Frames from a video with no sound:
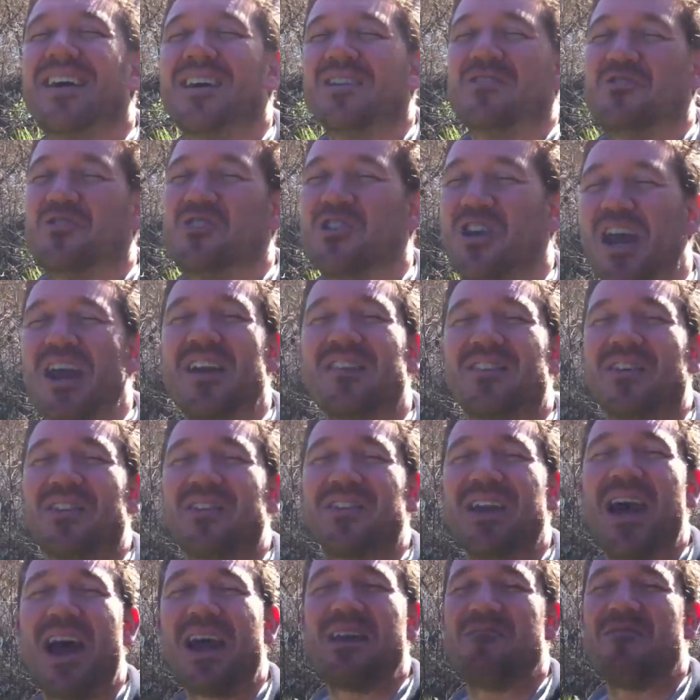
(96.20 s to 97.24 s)
In
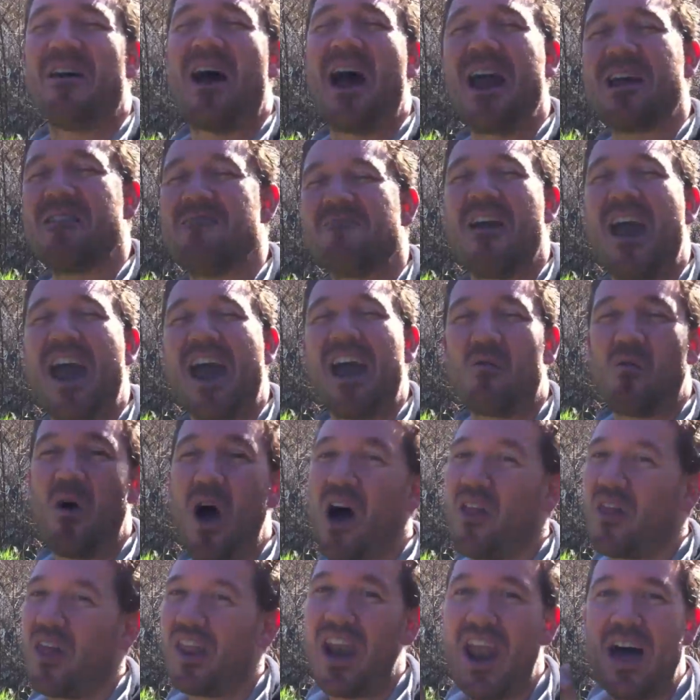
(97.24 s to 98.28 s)
Jesus' name, amen.
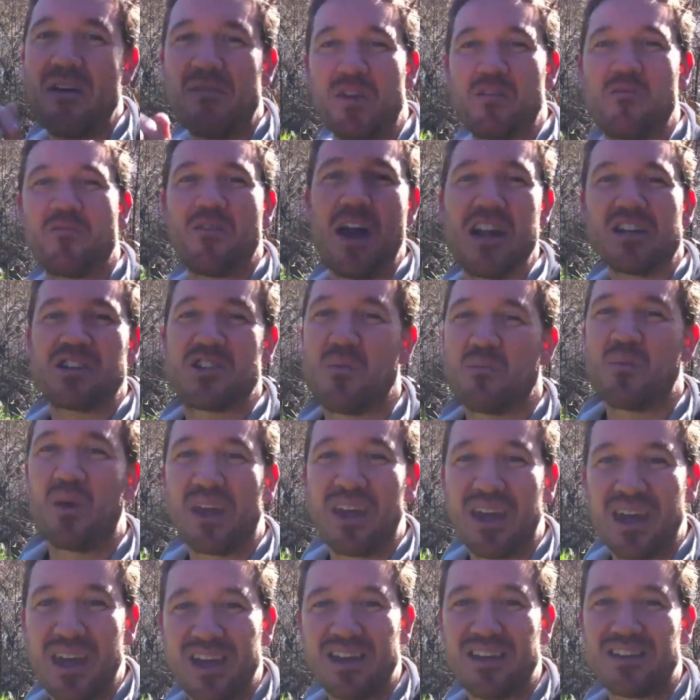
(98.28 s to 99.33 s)
Well, the love adventure
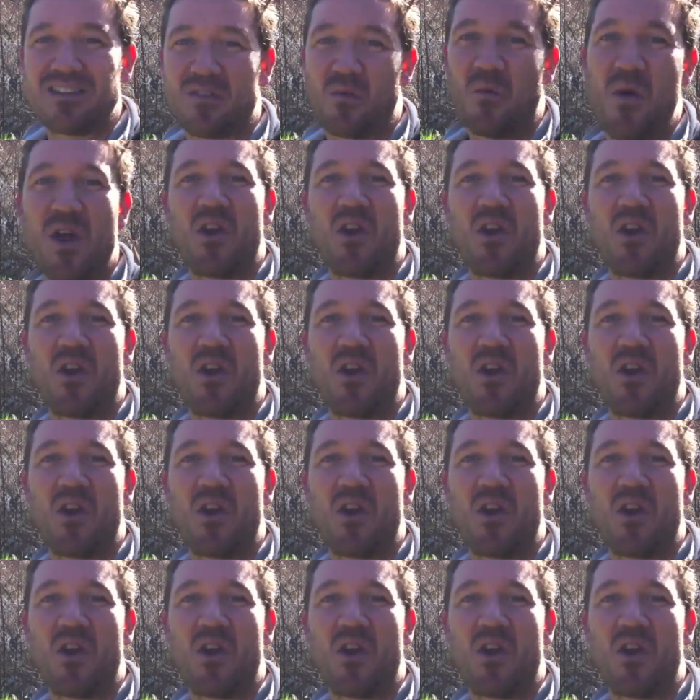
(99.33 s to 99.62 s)
begins.